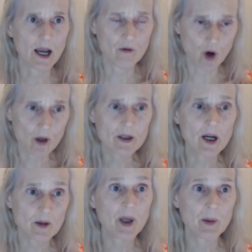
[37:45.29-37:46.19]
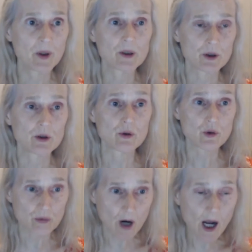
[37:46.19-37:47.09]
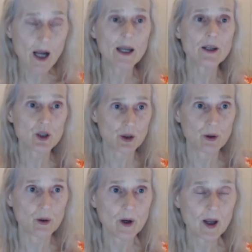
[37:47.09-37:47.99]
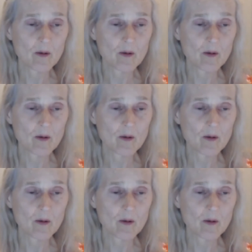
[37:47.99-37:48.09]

of ordinary people to try to